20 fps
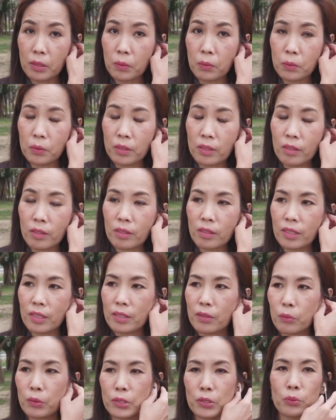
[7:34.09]
own
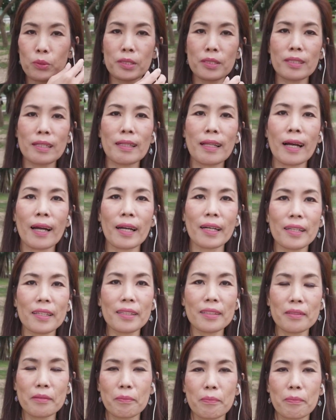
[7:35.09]
accord, which was a lie